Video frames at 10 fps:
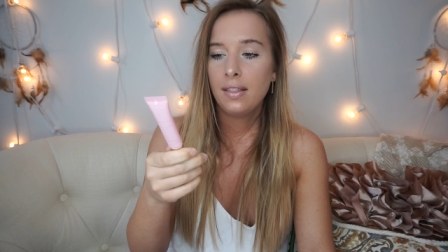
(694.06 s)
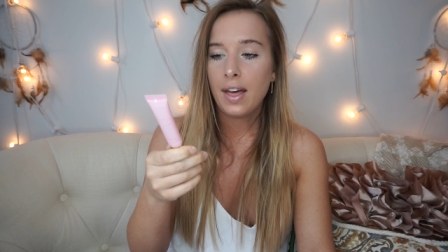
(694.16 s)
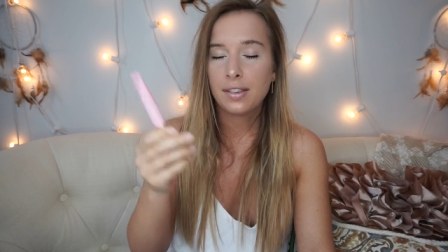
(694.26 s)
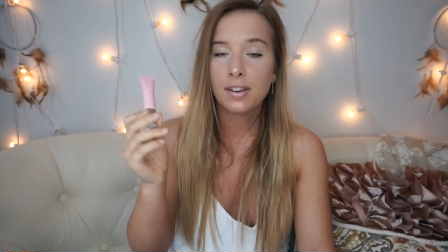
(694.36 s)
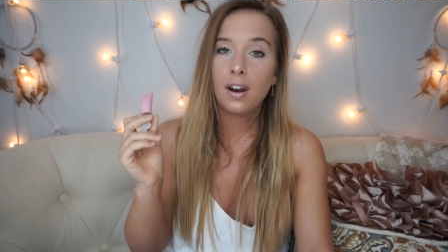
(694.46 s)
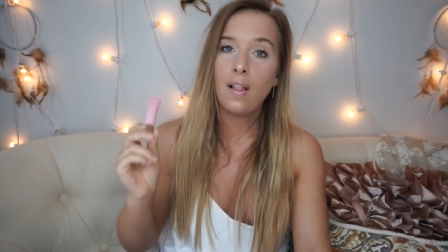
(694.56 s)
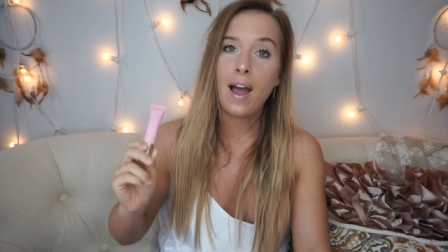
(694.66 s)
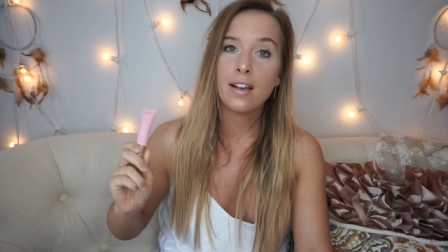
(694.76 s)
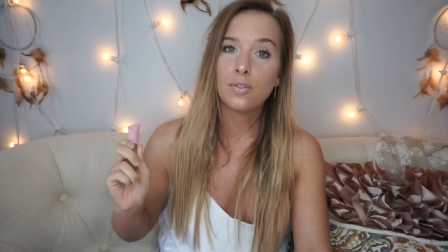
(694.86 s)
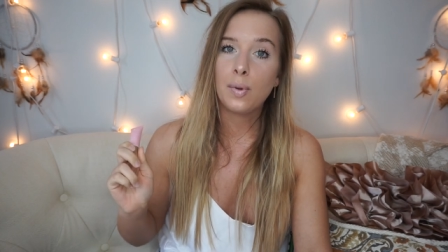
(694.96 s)
That's gonna
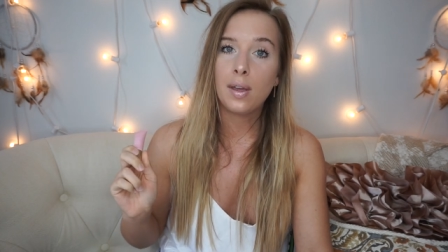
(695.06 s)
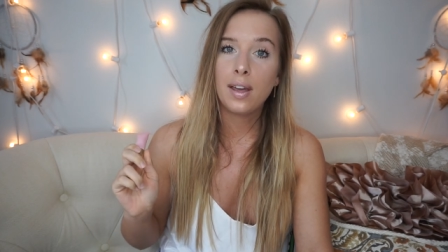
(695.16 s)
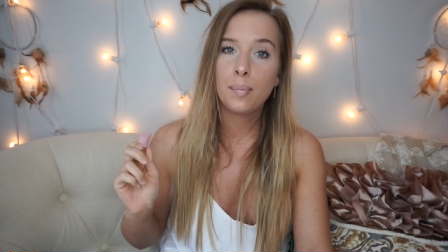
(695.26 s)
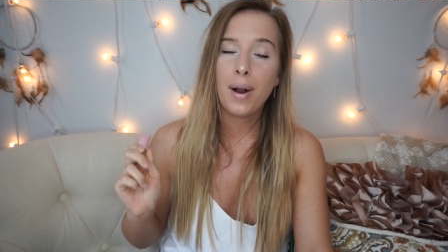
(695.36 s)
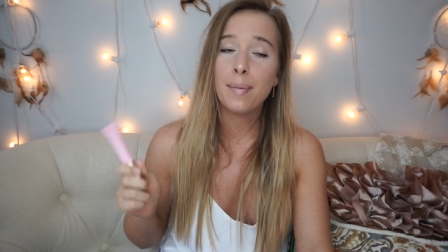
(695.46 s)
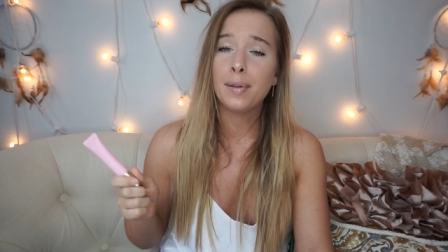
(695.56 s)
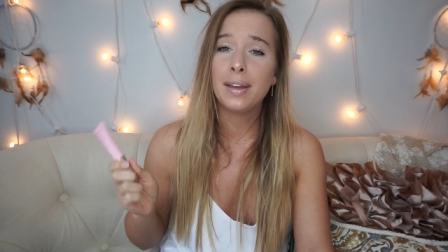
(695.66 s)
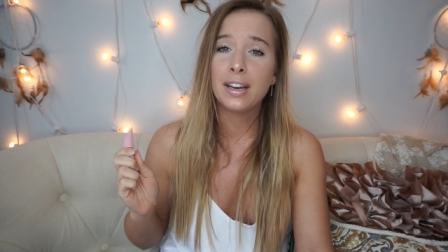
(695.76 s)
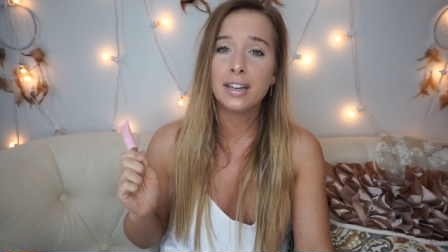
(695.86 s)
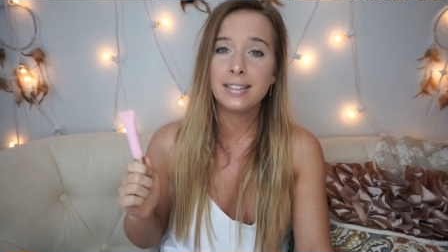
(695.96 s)
last me
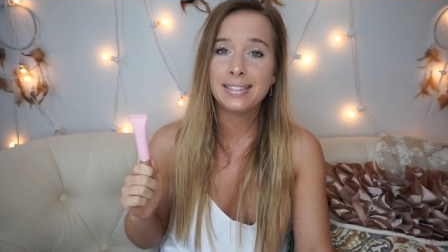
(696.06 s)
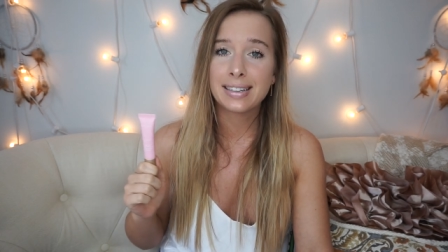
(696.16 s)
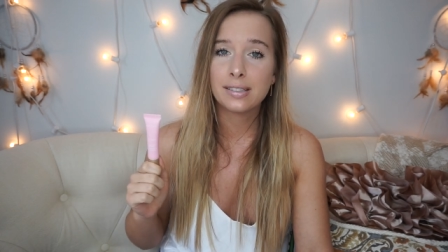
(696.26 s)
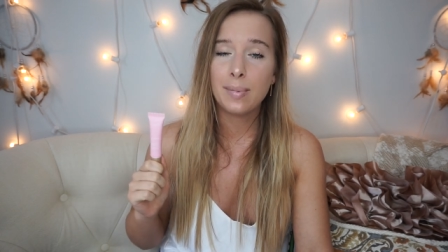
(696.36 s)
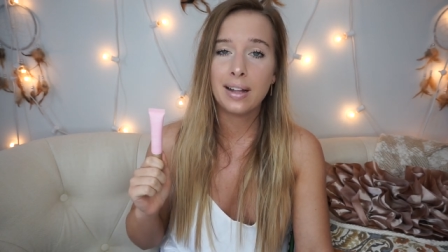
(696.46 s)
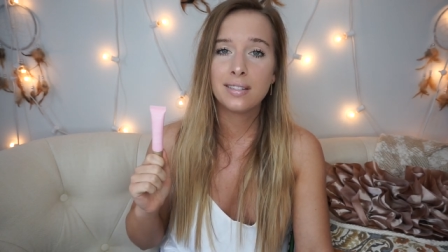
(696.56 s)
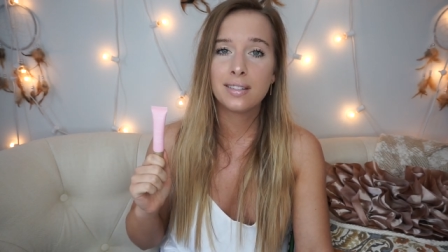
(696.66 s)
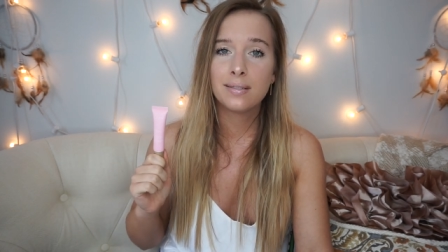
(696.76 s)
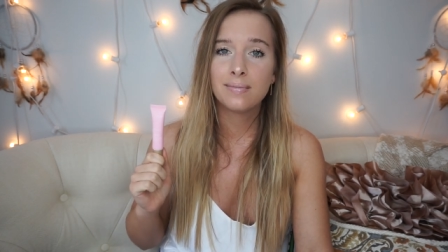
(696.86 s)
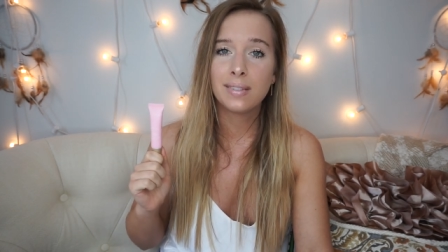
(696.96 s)
probably a good six
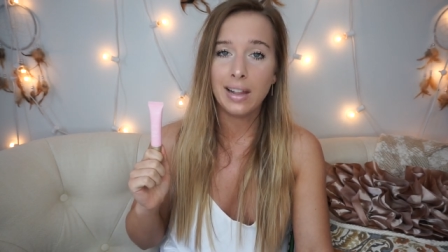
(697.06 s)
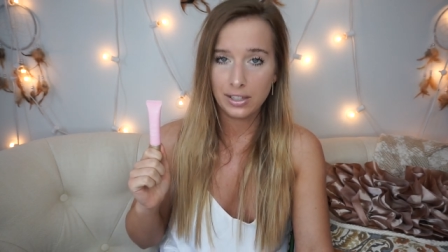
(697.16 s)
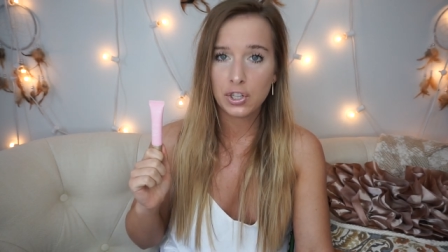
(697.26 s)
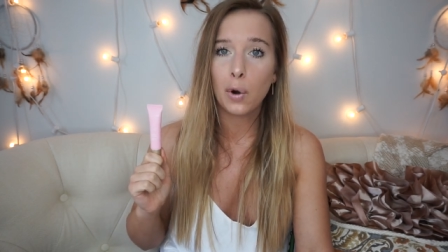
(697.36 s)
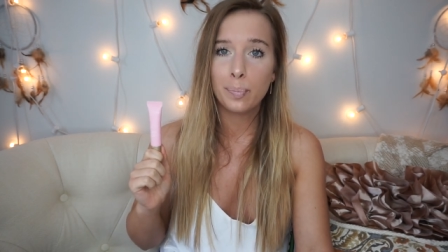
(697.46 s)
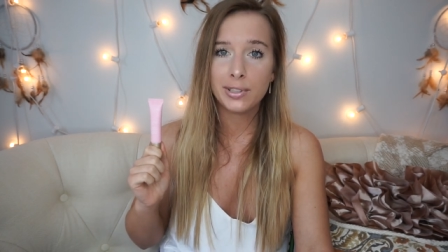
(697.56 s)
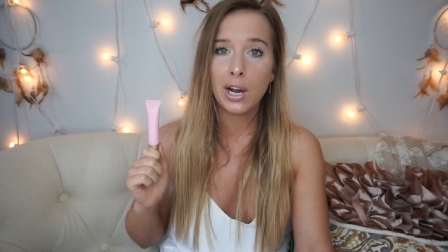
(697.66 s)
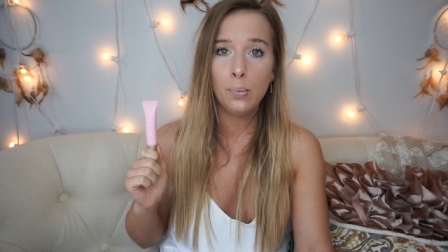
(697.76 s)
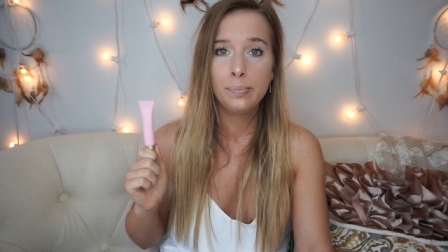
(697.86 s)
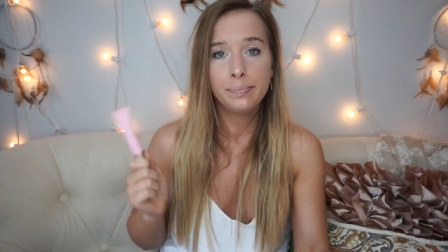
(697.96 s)
months. Let's hope
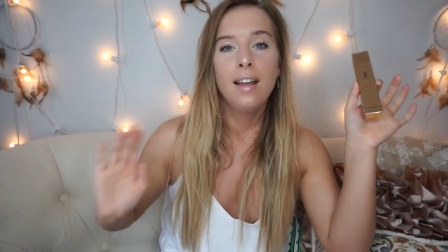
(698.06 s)
so.